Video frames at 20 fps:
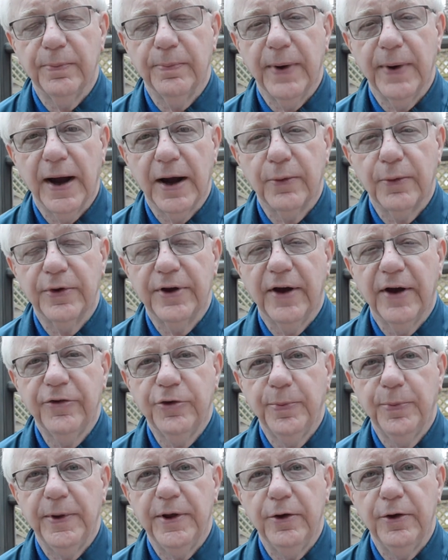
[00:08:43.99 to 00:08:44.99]
bag would have
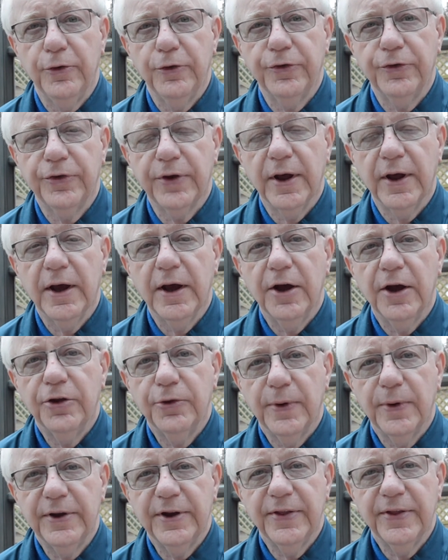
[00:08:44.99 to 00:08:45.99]
to be used
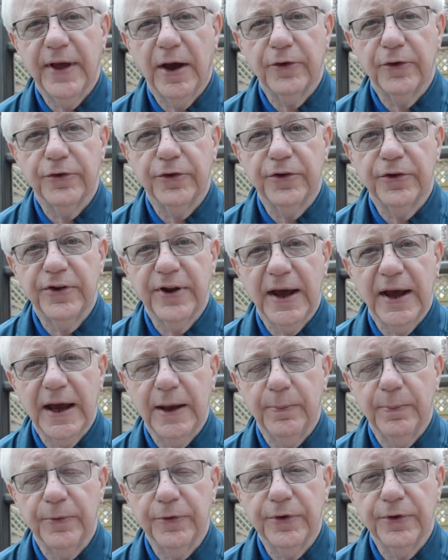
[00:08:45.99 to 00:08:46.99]
20,000
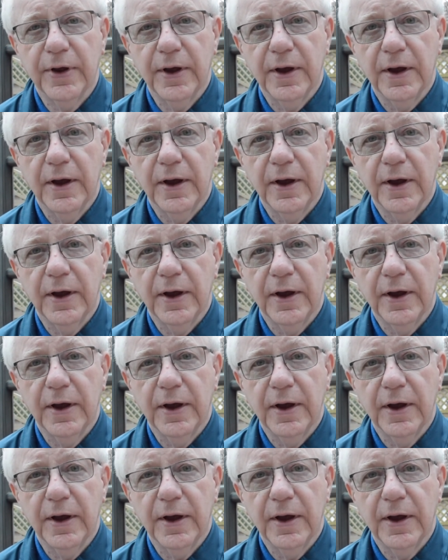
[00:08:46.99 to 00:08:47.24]
times